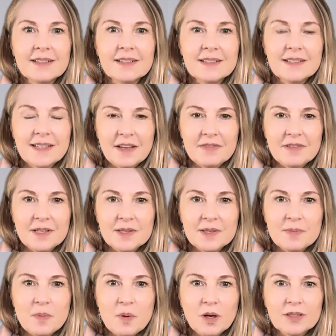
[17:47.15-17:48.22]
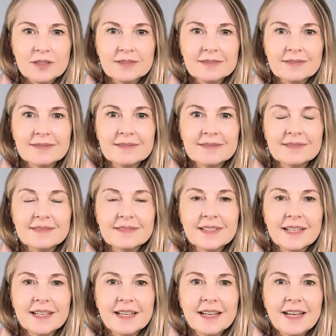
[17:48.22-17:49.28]
Safety is important.
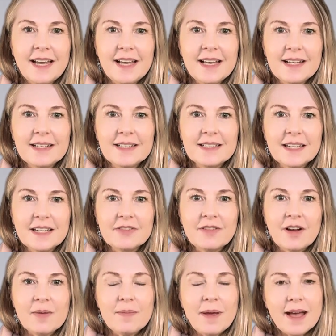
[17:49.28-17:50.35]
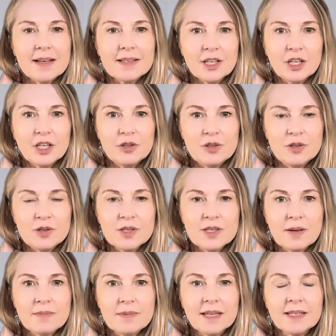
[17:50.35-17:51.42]
And if I'm asking you to do
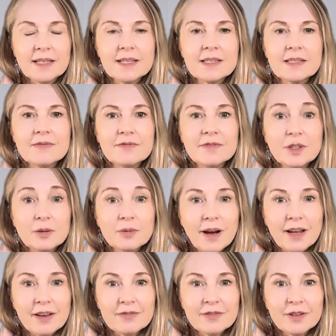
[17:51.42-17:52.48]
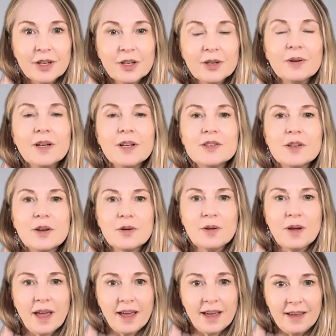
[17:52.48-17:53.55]
something that doesn't feel right for you, it's
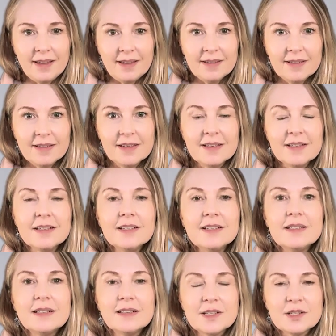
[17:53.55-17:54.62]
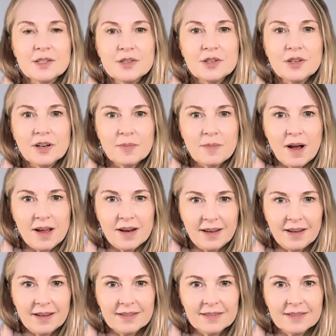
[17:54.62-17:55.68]
okay to listen to your body.